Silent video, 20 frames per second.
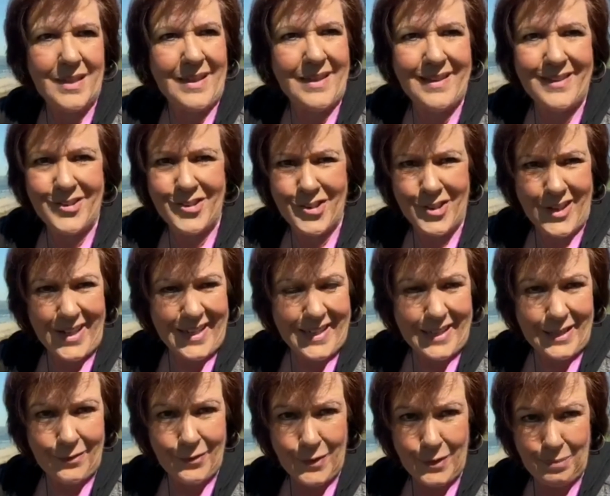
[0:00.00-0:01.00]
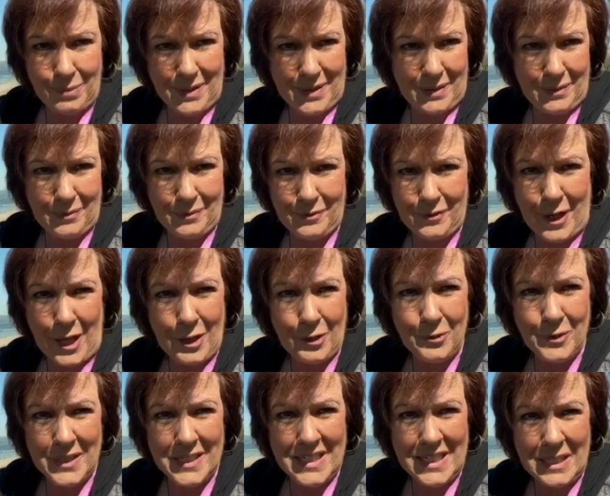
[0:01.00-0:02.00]
should I even be
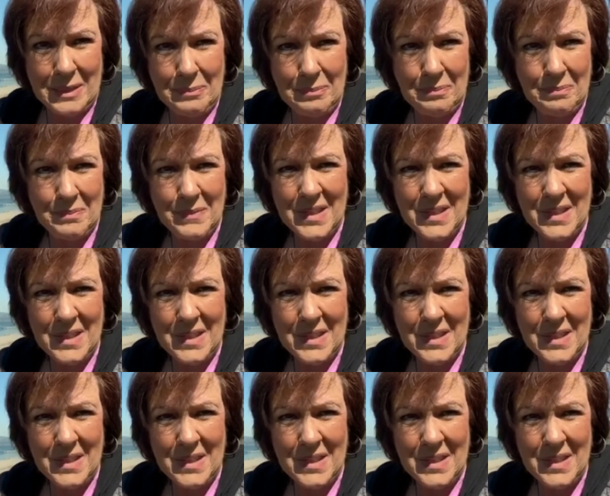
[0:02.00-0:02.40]
following Him?